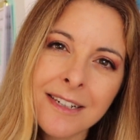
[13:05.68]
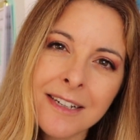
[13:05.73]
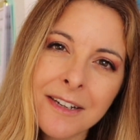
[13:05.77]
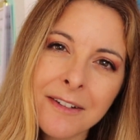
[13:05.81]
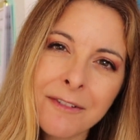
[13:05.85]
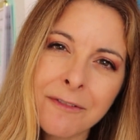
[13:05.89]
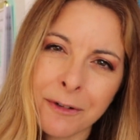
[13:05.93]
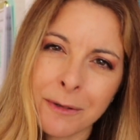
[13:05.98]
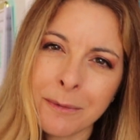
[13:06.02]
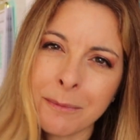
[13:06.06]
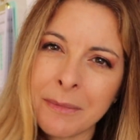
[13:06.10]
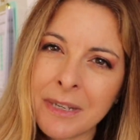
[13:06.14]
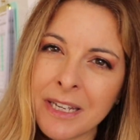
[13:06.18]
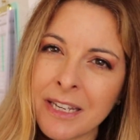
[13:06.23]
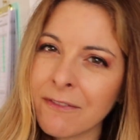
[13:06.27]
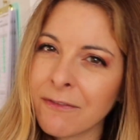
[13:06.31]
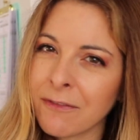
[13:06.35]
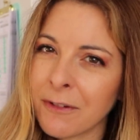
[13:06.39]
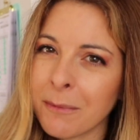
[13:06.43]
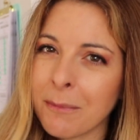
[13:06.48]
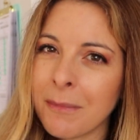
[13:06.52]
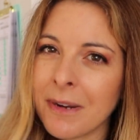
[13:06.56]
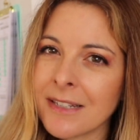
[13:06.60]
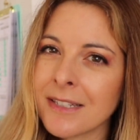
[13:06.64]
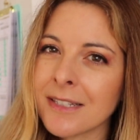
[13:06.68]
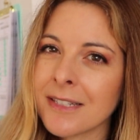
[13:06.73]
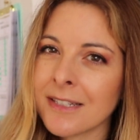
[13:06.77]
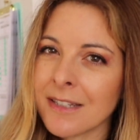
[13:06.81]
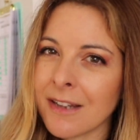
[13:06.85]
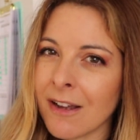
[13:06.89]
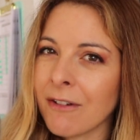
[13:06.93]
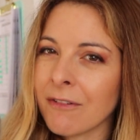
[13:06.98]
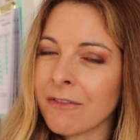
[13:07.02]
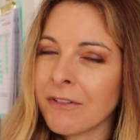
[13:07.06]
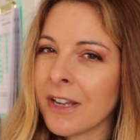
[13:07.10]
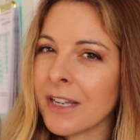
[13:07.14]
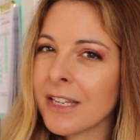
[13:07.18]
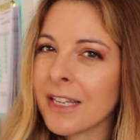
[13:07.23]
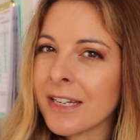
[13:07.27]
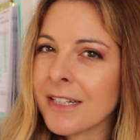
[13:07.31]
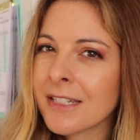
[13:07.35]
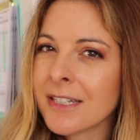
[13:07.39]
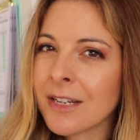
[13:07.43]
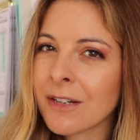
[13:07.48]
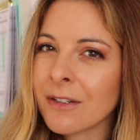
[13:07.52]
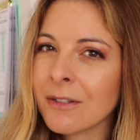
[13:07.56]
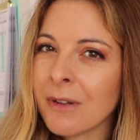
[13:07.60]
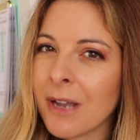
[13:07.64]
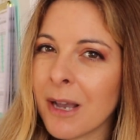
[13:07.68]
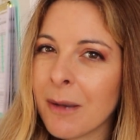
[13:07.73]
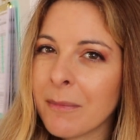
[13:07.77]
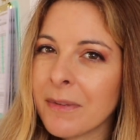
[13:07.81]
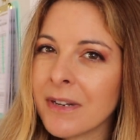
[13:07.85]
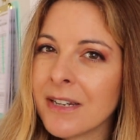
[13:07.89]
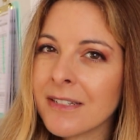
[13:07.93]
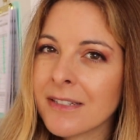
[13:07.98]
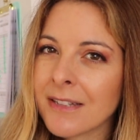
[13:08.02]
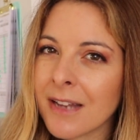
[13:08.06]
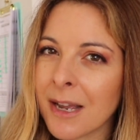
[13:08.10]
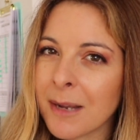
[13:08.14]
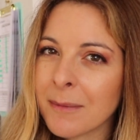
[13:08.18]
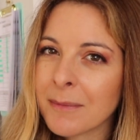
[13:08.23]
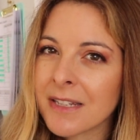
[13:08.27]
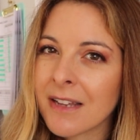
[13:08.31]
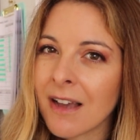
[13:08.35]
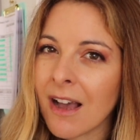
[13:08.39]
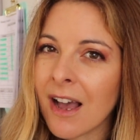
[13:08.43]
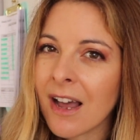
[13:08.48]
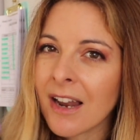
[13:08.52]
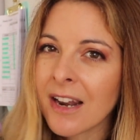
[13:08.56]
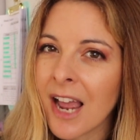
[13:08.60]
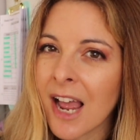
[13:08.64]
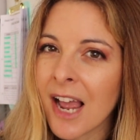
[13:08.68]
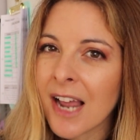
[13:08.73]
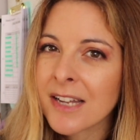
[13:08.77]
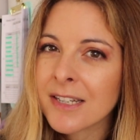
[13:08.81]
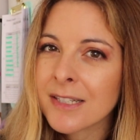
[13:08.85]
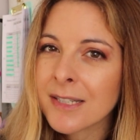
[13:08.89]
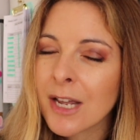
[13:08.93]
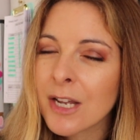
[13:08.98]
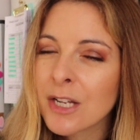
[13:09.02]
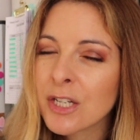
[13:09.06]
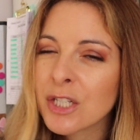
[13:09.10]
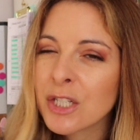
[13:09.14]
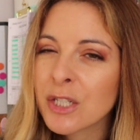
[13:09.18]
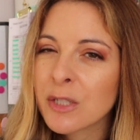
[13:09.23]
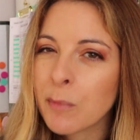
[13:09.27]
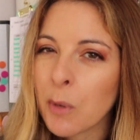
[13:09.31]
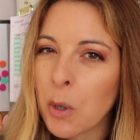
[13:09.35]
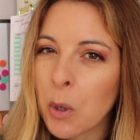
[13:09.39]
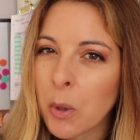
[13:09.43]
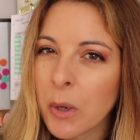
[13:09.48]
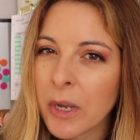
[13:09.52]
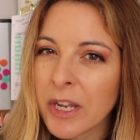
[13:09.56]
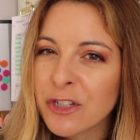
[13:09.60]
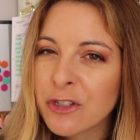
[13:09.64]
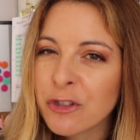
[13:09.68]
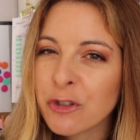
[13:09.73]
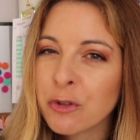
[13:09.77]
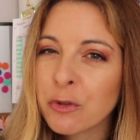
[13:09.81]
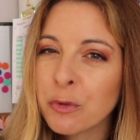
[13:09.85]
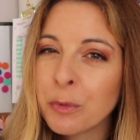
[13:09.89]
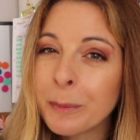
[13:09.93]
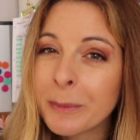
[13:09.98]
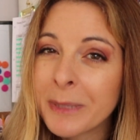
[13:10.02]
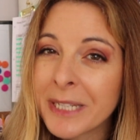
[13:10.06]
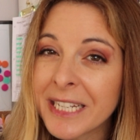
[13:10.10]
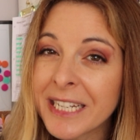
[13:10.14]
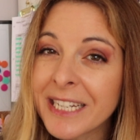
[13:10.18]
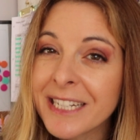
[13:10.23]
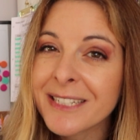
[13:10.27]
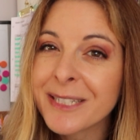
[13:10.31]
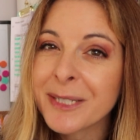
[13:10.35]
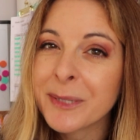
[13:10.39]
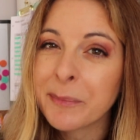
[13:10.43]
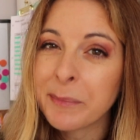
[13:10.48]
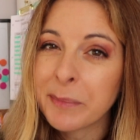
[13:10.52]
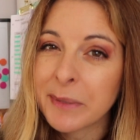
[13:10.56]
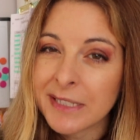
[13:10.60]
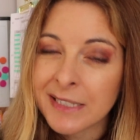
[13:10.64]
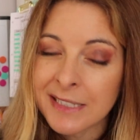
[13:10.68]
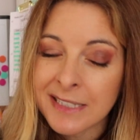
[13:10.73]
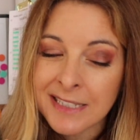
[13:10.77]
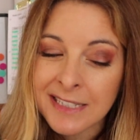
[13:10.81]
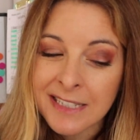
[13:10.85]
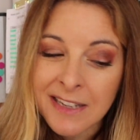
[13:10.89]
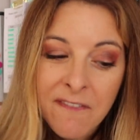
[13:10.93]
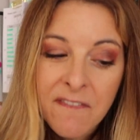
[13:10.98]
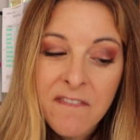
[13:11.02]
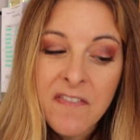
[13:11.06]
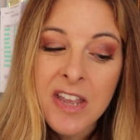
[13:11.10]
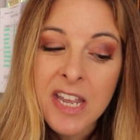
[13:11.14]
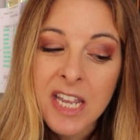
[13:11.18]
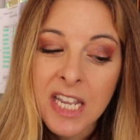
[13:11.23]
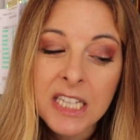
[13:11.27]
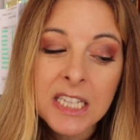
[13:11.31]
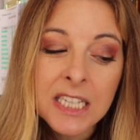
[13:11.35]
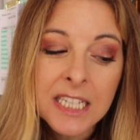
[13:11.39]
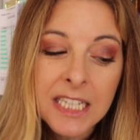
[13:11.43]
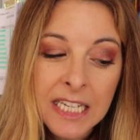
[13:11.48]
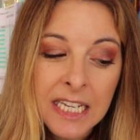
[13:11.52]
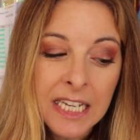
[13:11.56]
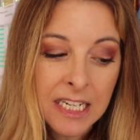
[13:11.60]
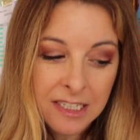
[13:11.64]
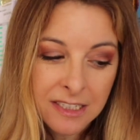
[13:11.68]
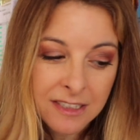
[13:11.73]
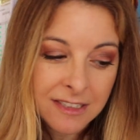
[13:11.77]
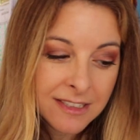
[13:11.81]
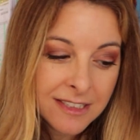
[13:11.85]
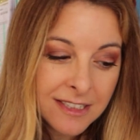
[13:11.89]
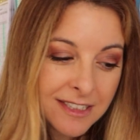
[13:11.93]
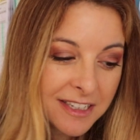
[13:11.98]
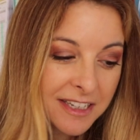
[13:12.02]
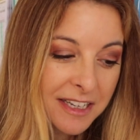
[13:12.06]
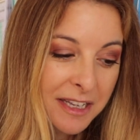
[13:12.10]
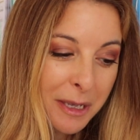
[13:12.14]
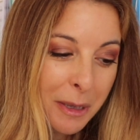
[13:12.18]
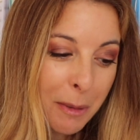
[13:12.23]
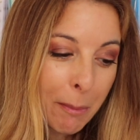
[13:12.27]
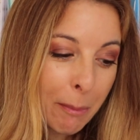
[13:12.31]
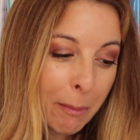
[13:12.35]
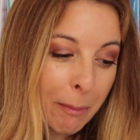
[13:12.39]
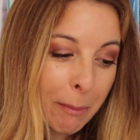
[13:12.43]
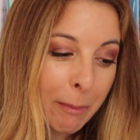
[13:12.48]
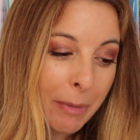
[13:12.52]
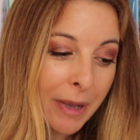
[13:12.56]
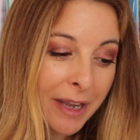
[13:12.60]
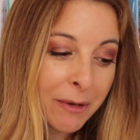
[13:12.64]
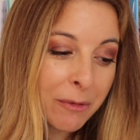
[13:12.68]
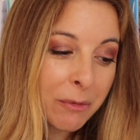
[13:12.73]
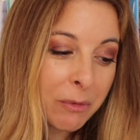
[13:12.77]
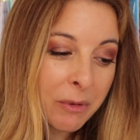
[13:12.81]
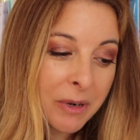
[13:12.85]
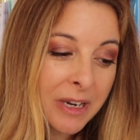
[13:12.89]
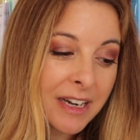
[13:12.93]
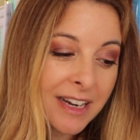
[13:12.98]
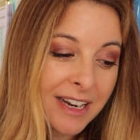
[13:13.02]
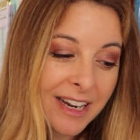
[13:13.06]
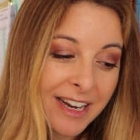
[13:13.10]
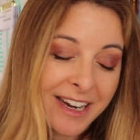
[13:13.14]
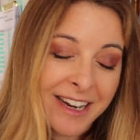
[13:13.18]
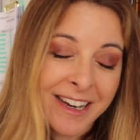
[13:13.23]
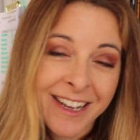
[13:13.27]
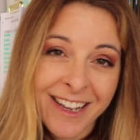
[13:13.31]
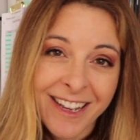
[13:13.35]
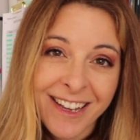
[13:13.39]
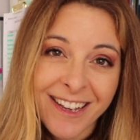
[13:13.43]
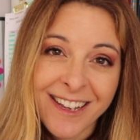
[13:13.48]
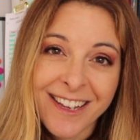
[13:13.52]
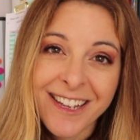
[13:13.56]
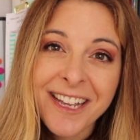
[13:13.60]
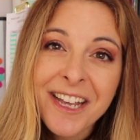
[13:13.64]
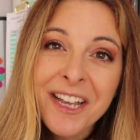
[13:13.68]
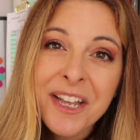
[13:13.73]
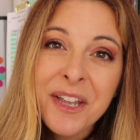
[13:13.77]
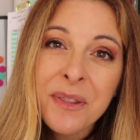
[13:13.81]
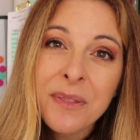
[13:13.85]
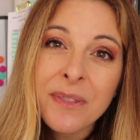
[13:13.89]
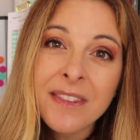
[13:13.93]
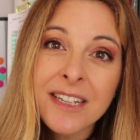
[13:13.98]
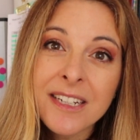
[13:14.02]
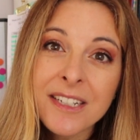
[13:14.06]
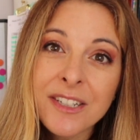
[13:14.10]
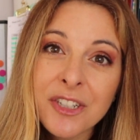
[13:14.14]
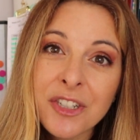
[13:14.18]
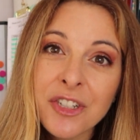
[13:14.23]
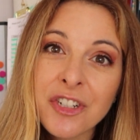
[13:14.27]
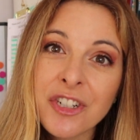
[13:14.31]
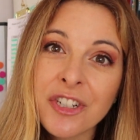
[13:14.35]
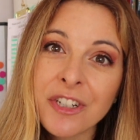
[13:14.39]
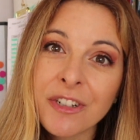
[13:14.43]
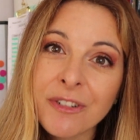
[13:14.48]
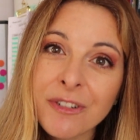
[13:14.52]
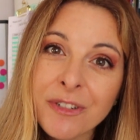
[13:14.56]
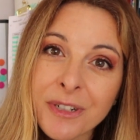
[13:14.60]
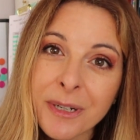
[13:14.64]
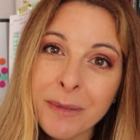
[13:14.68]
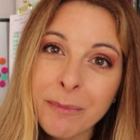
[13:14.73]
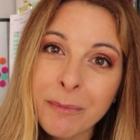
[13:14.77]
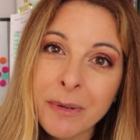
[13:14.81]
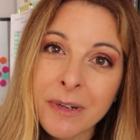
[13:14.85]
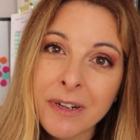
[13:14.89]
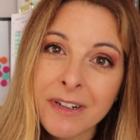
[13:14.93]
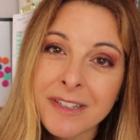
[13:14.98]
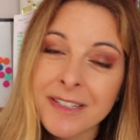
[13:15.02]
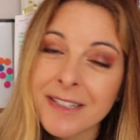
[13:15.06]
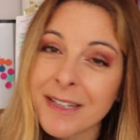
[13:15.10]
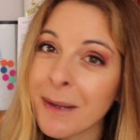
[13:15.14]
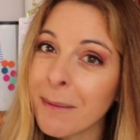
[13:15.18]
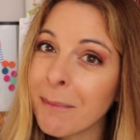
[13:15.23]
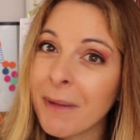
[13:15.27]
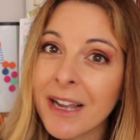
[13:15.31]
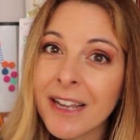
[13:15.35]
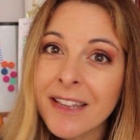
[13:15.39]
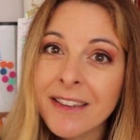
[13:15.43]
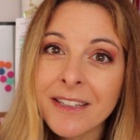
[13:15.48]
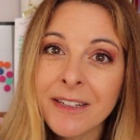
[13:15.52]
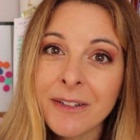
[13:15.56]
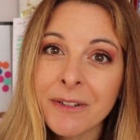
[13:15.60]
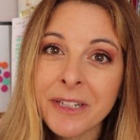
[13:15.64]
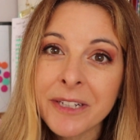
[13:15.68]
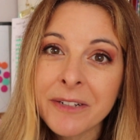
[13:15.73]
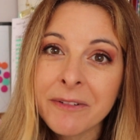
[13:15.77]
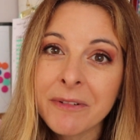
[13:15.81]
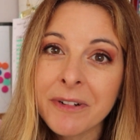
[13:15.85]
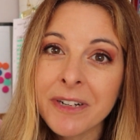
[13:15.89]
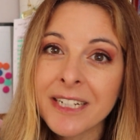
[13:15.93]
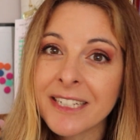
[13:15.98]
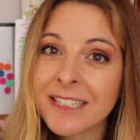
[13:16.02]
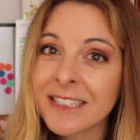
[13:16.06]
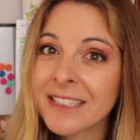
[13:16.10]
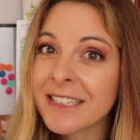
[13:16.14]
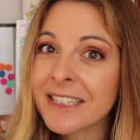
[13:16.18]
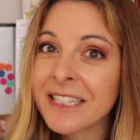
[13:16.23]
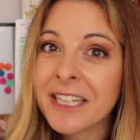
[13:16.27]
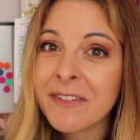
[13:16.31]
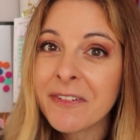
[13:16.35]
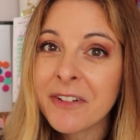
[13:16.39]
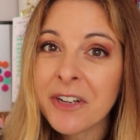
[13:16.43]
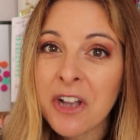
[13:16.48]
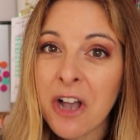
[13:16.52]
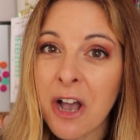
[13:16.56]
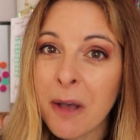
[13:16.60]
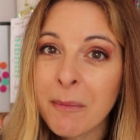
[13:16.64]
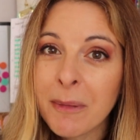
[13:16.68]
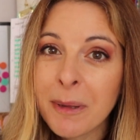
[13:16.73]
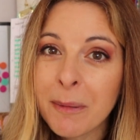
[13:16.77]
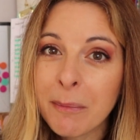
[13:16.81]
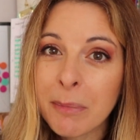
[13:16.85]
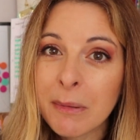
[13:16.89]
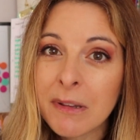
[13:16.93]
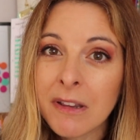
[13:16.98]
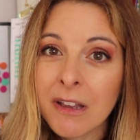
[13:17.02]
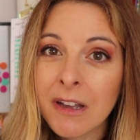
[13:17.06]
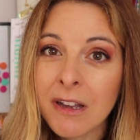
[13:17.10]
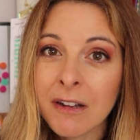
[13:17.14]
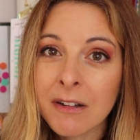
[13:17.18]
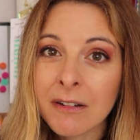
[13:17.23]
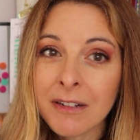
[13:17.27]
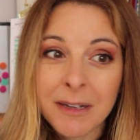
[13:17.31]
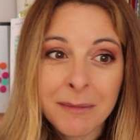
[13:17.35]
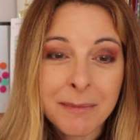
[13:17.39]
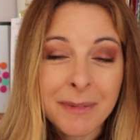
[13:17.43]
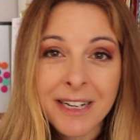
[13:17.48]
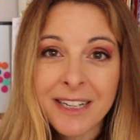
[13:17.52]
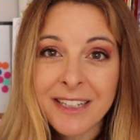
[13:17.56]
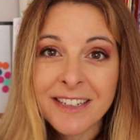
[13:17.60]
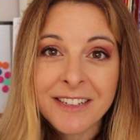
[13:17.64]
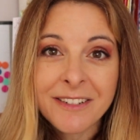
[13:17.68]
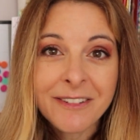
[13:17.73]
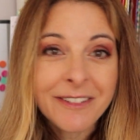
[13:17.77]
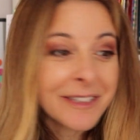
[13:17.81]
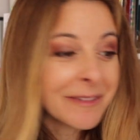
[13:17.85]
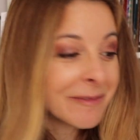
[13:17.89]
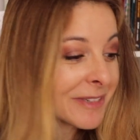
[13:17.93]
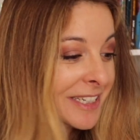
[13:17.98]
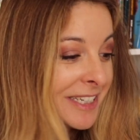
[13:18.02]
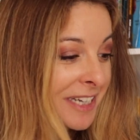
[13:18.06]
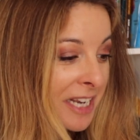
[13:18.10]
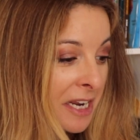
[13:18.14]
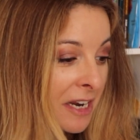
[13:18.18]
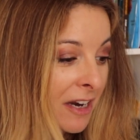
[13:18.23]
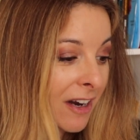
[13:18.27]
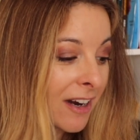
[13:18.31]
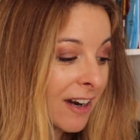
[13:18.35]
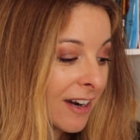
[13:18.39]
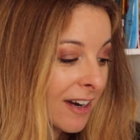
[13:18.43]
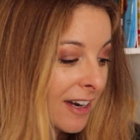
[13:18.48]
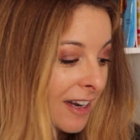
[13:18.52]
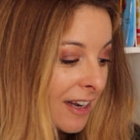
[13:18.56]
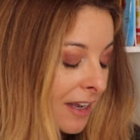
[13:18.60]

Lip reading: for me, for myself. I can't tell you how many times God has spoken to me specifically by reading these children books. Am I the only one? Leave a comment below. Am I the only one here?